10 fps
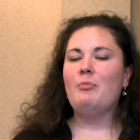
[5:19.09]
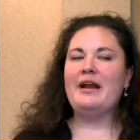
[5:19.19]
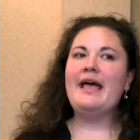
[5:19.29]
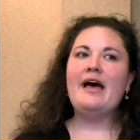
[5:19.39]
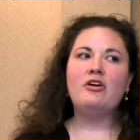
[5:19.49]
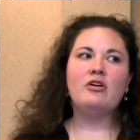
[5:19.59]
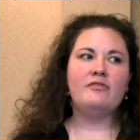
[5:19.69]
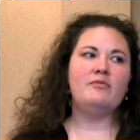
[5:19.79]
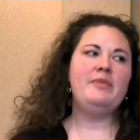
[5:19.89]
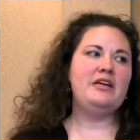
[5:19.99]
But I had
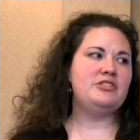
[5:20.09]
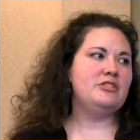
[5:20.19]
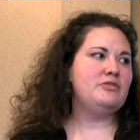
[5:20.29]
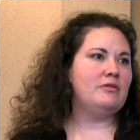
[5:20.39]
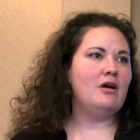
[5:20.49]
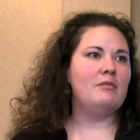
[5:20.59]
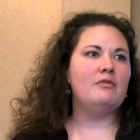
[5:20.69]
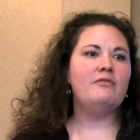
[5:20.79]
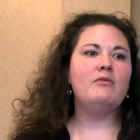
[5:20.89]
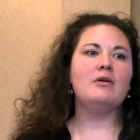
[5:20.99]
heard from patients who had gone
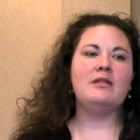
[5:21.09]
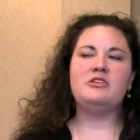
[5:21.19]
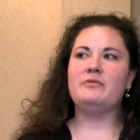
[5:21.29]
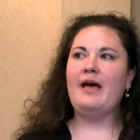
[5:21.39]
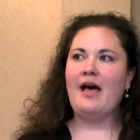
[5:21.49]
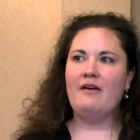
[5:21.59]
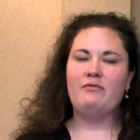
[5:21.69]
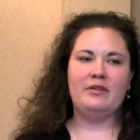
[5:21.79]
before that you have